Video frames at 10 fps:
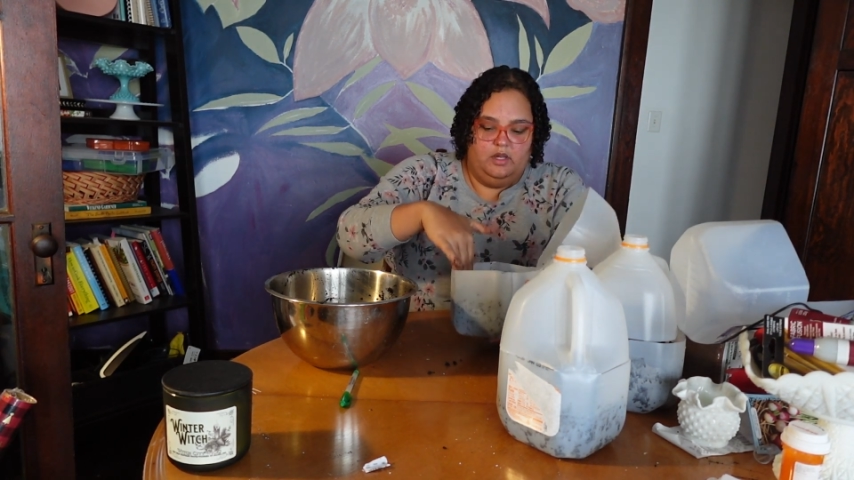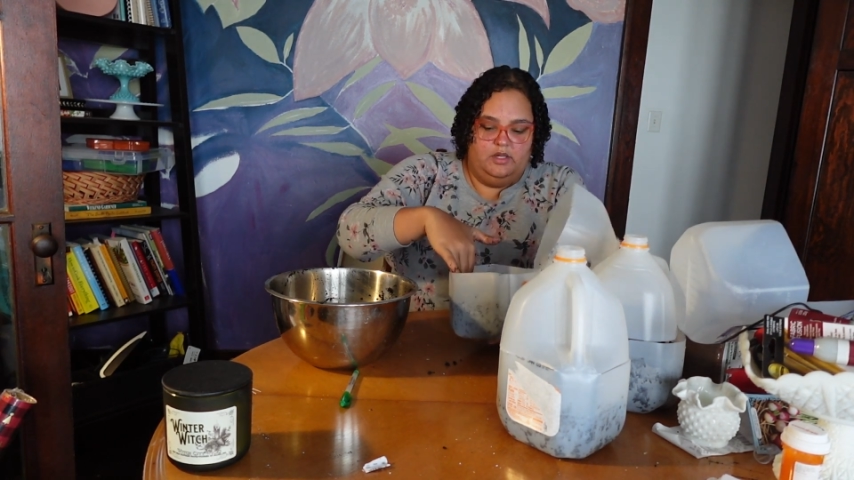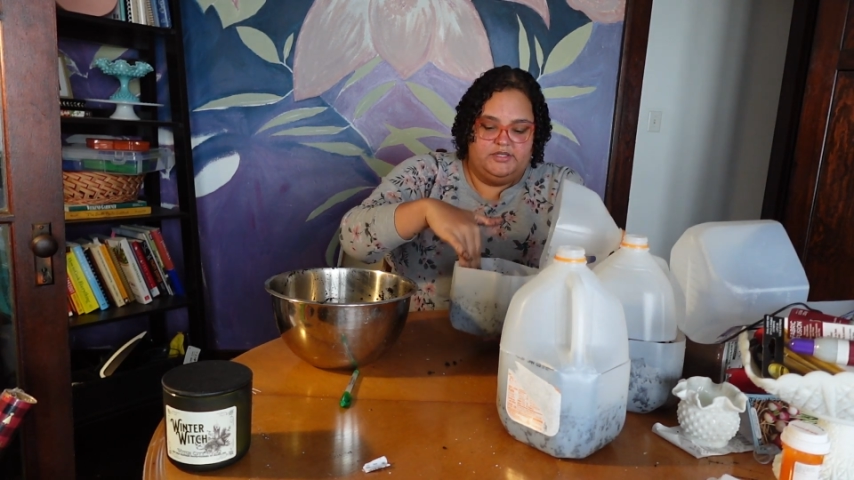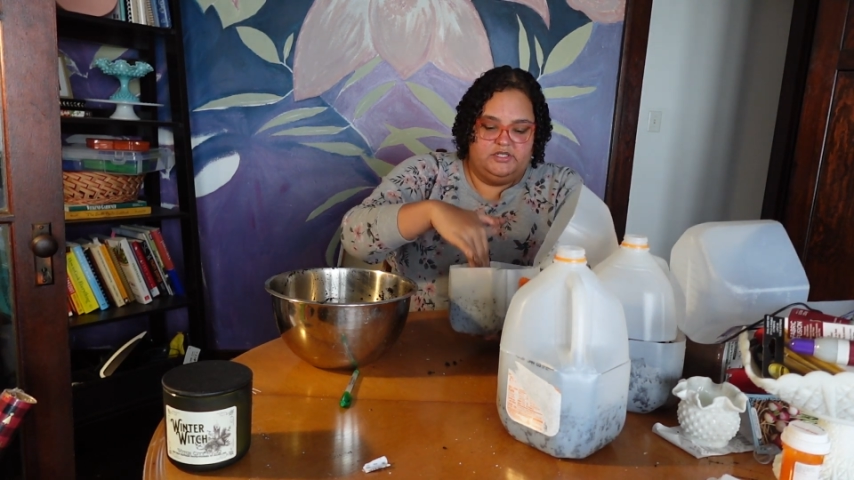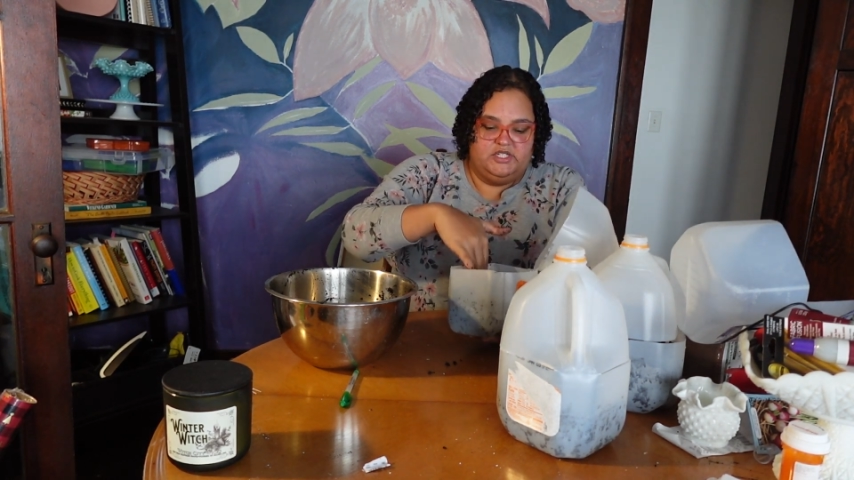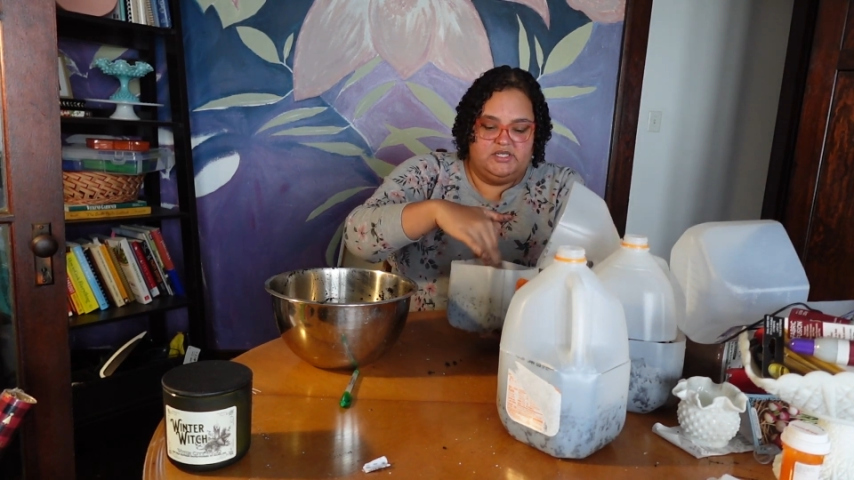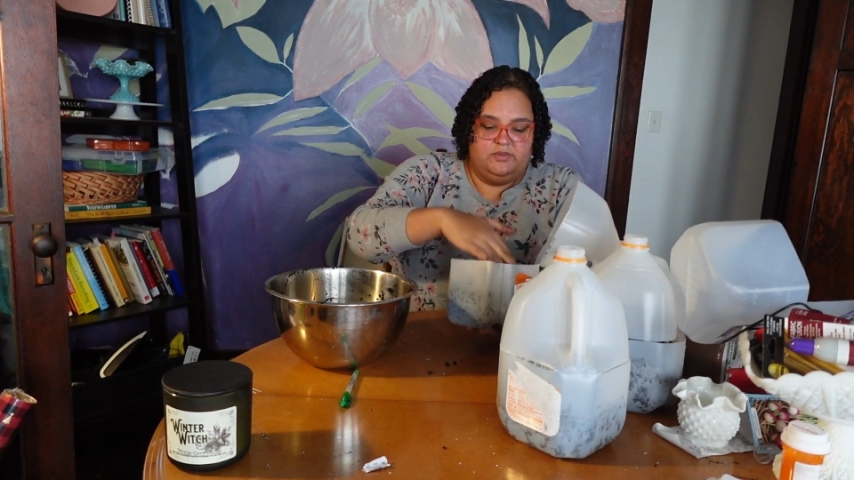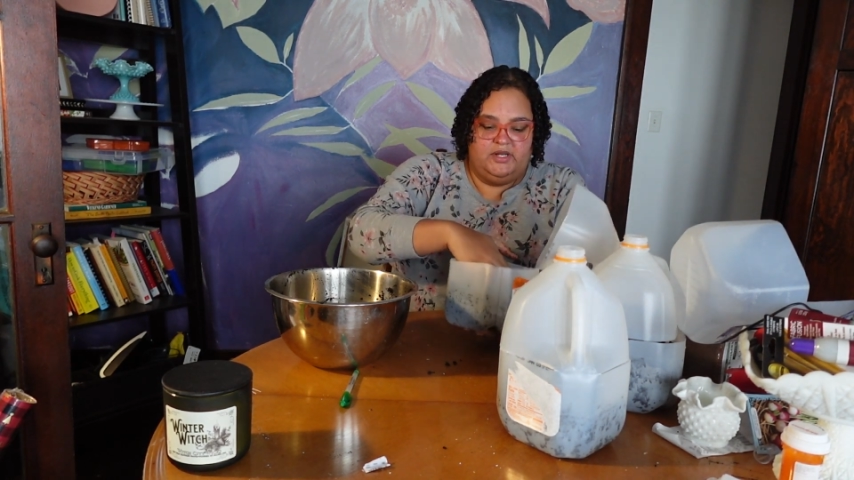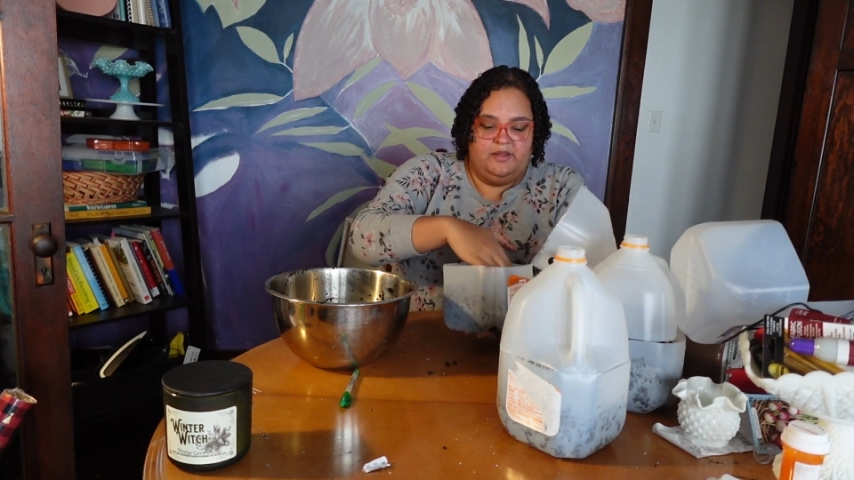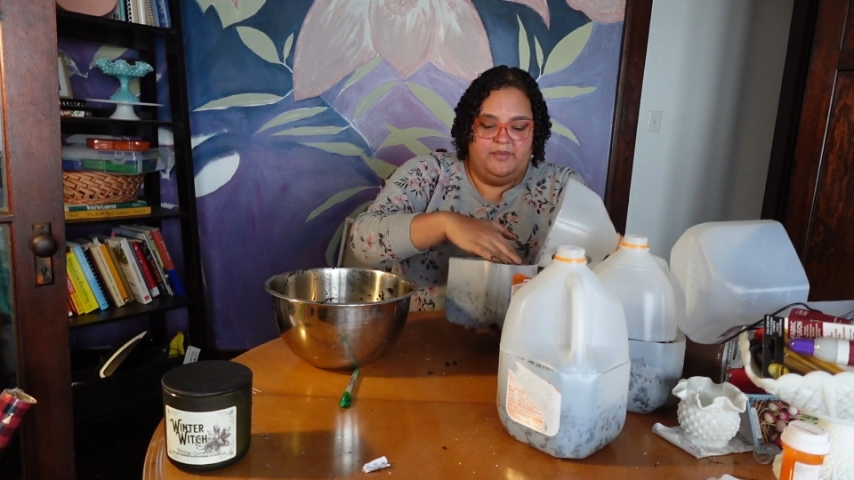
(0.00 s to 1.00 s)
So you just
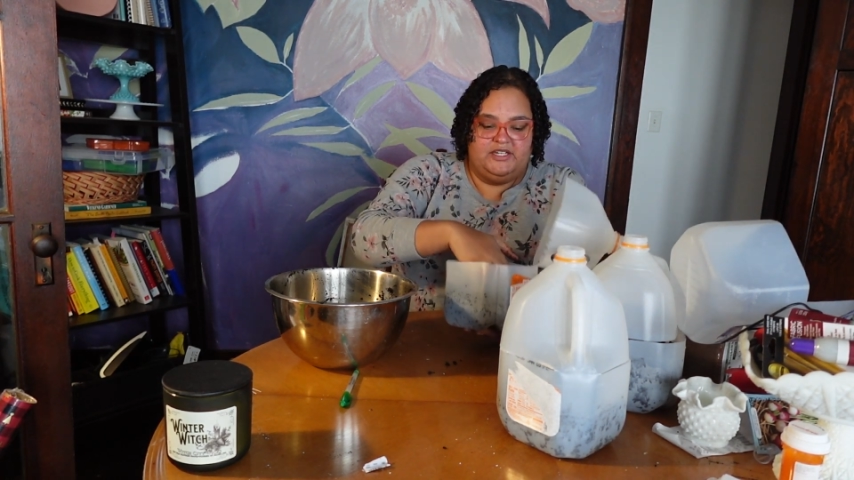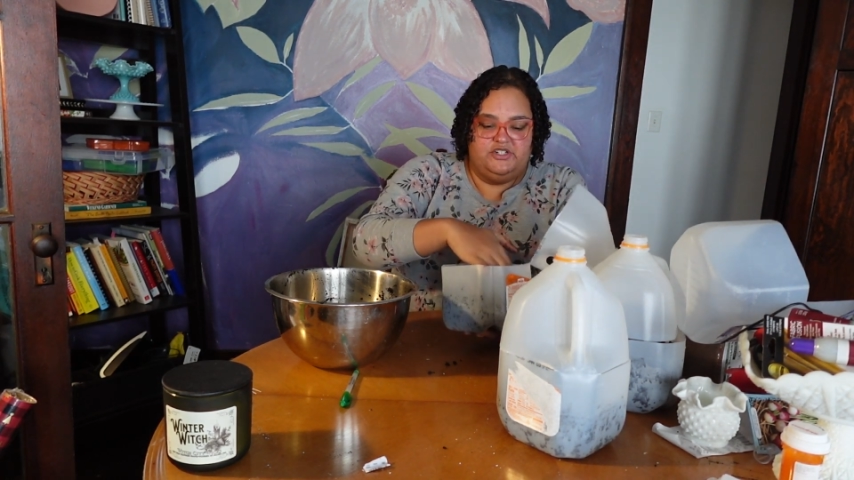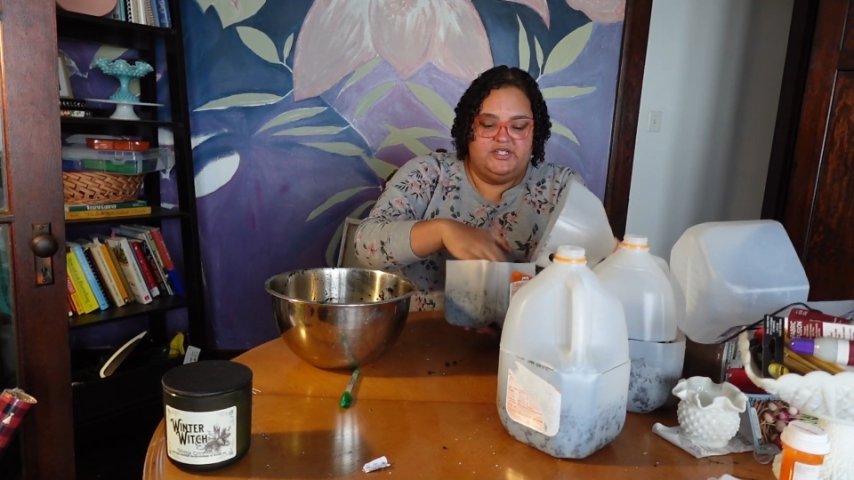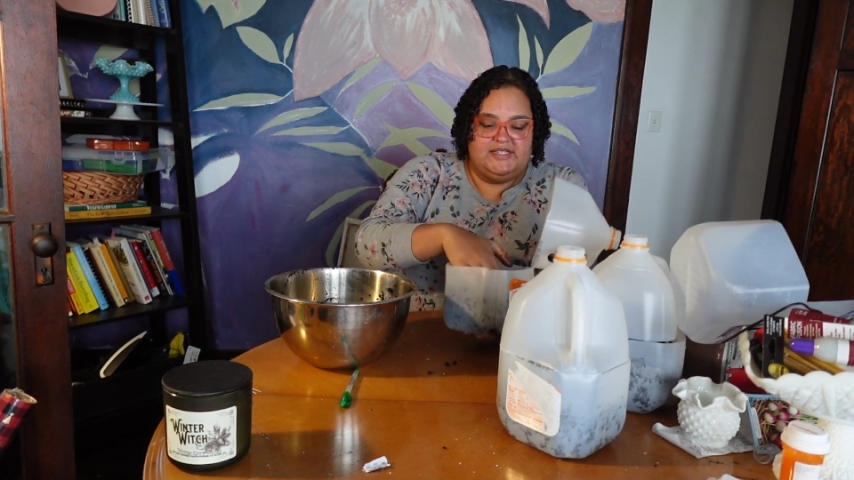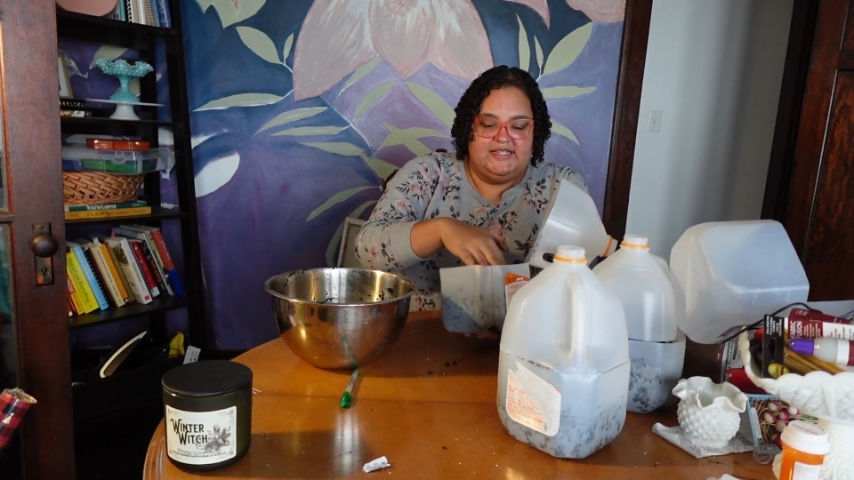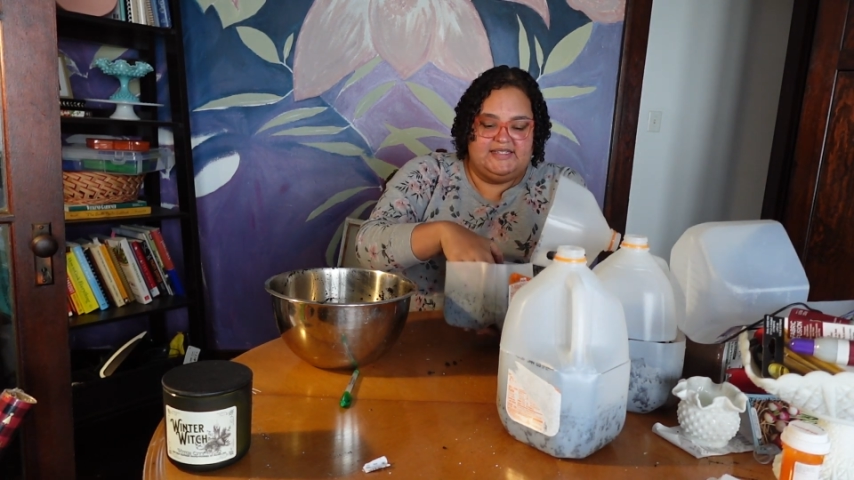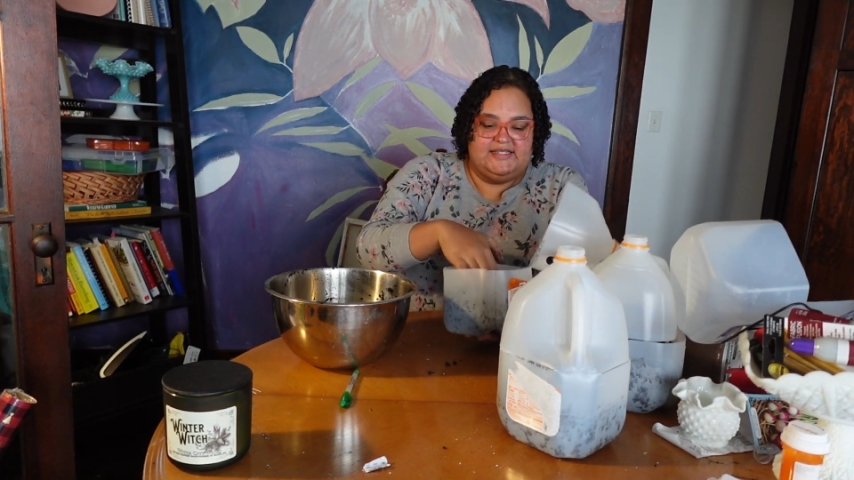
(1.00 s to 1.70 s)
want to make sure it's like,